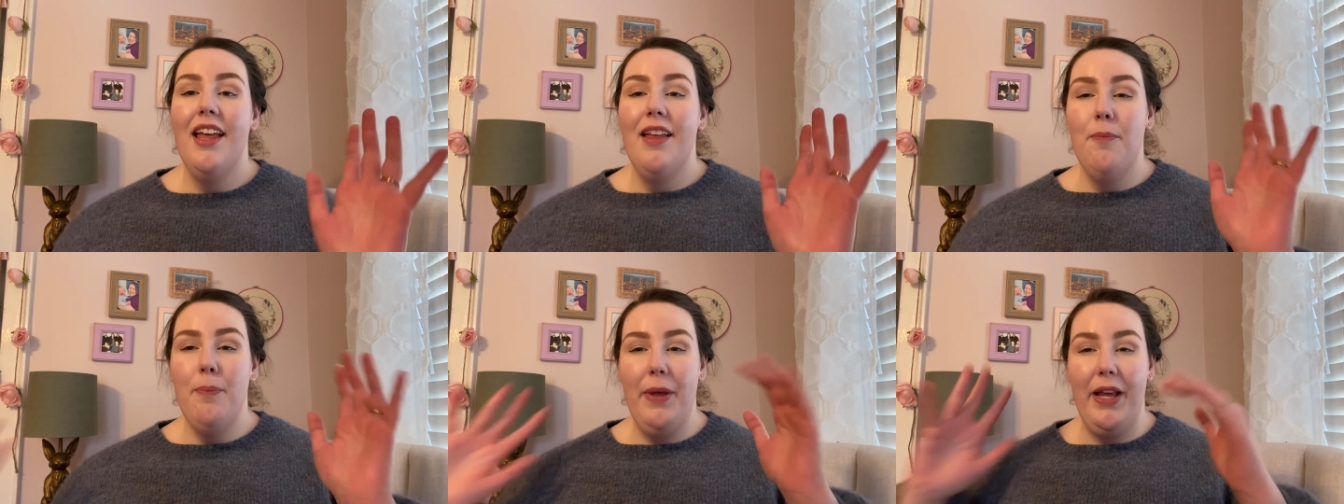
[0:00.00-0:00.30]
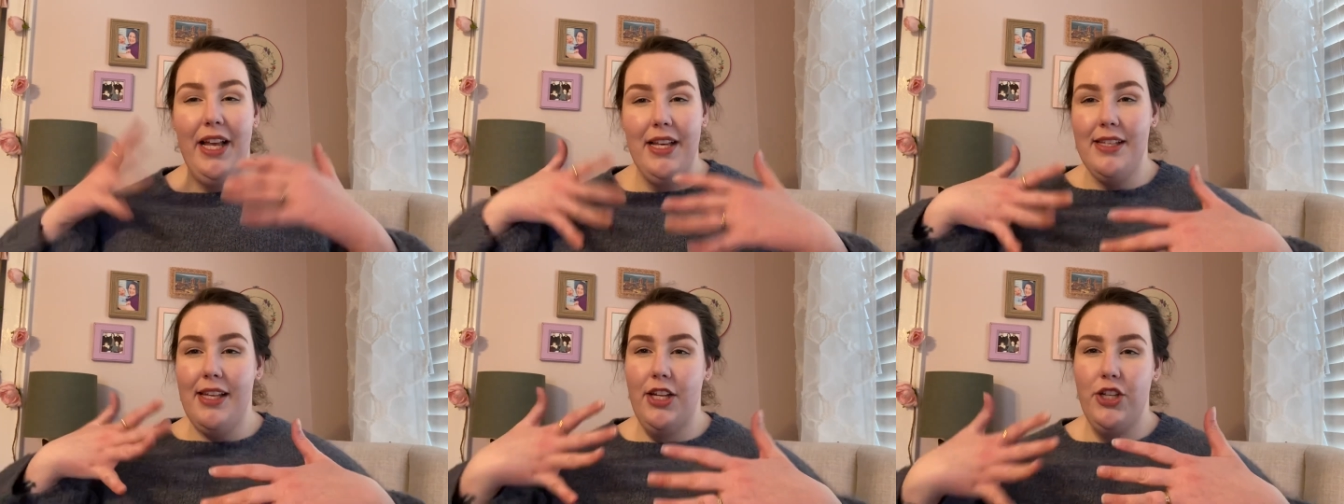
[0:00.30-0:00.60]

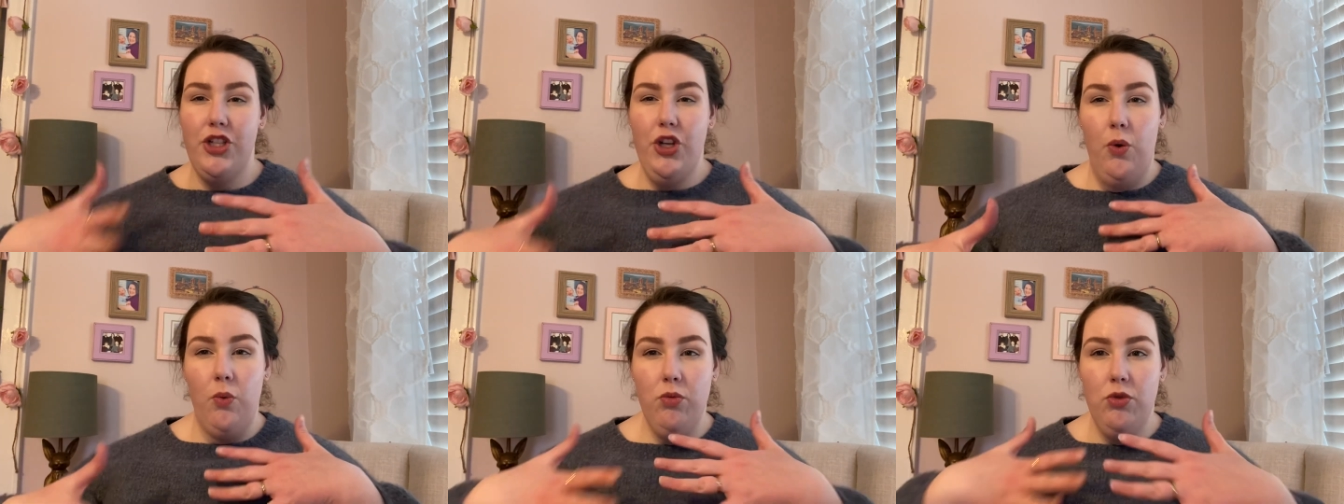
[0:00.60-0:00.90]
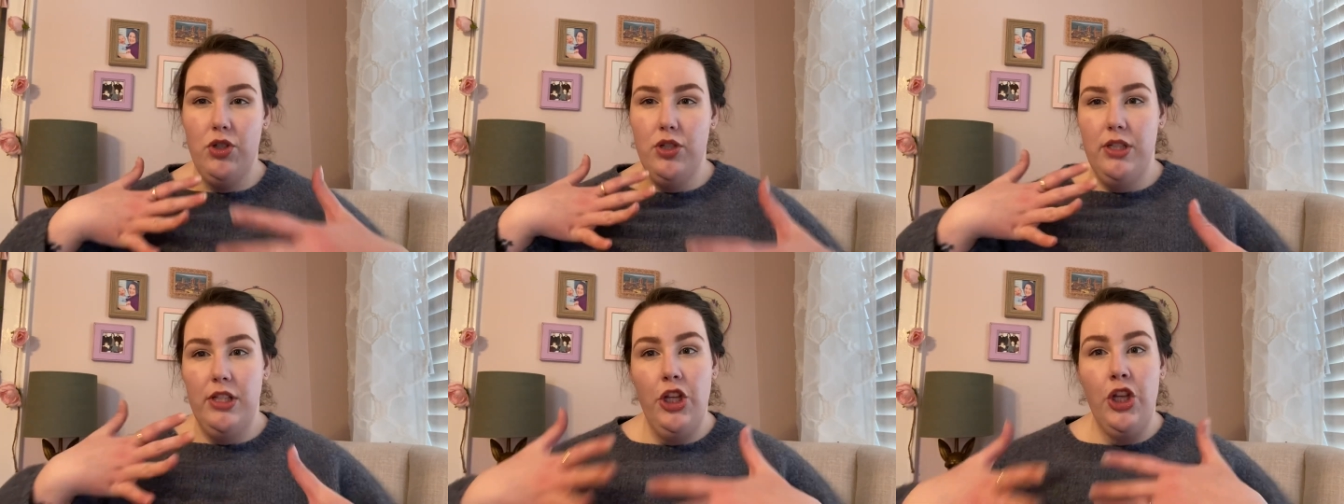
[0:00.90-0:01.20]
because I don't
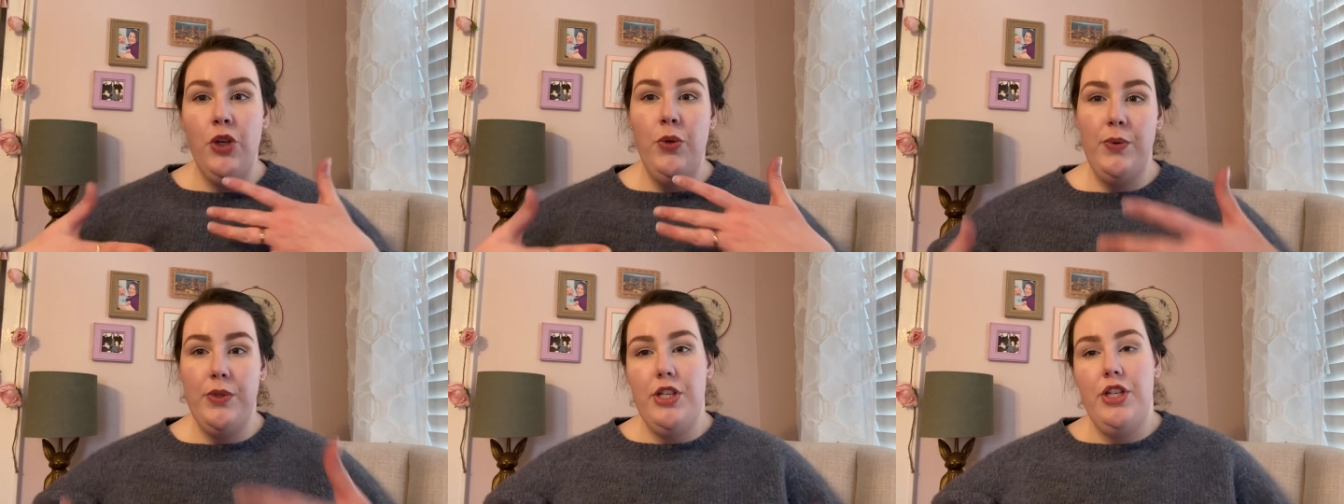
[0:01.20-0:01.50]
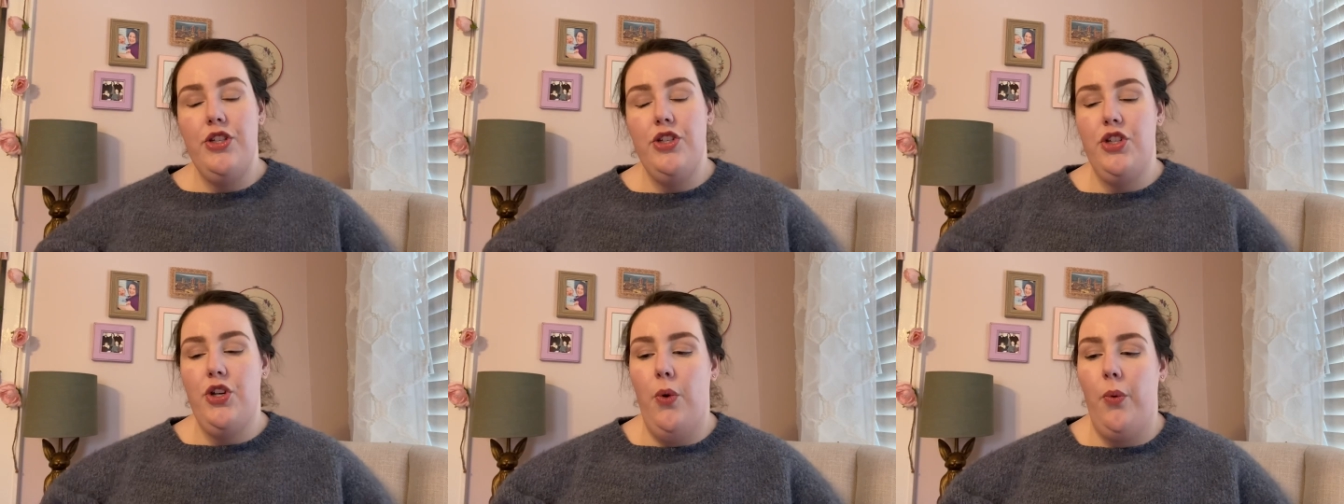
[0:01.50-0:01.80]
use
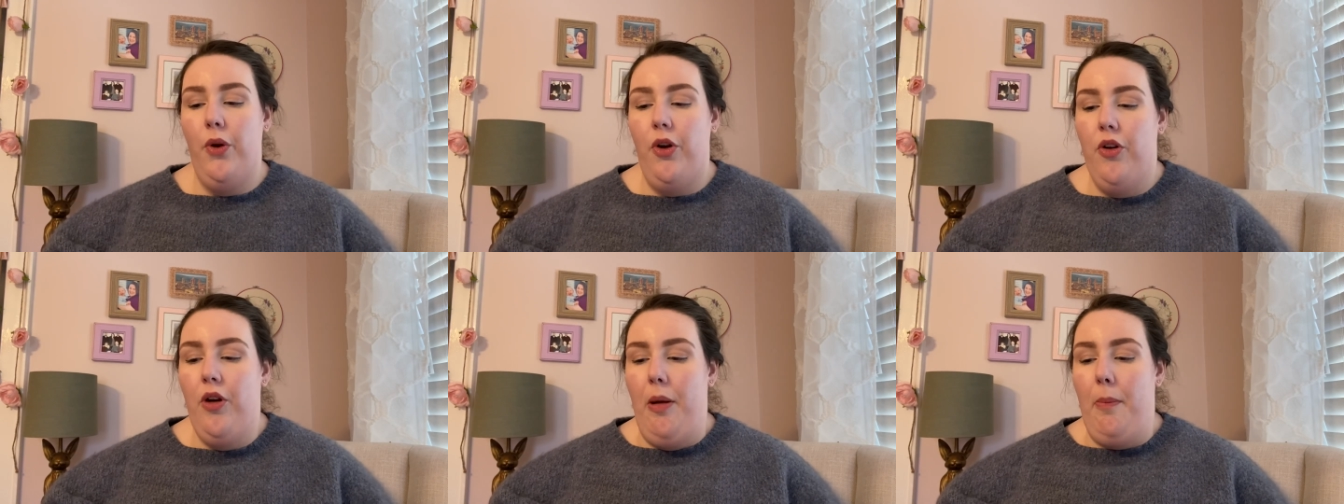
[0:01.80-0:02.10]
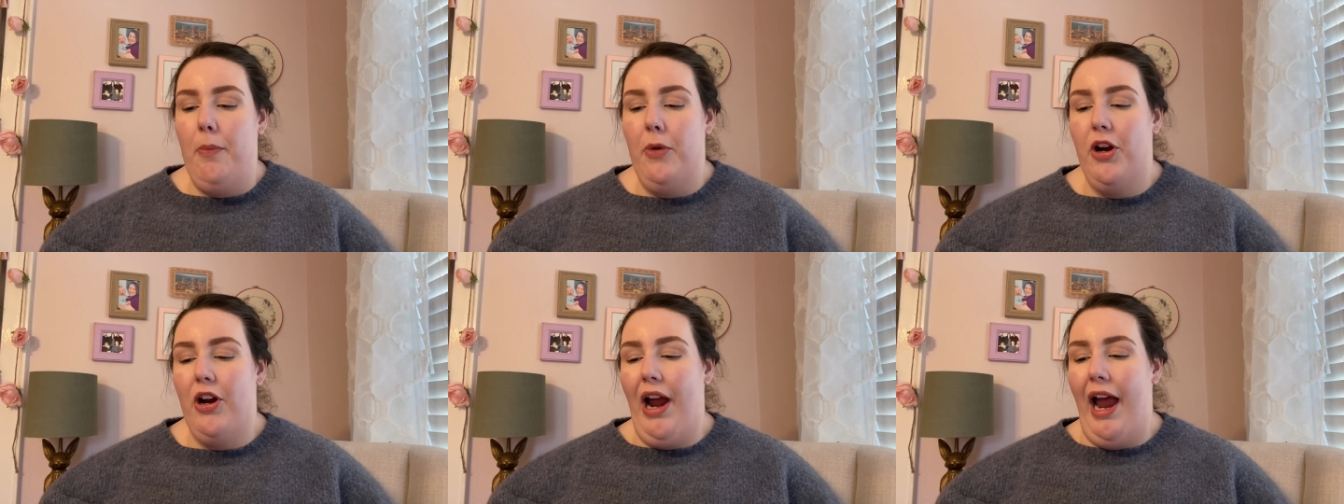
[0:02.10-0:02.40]
his donor number,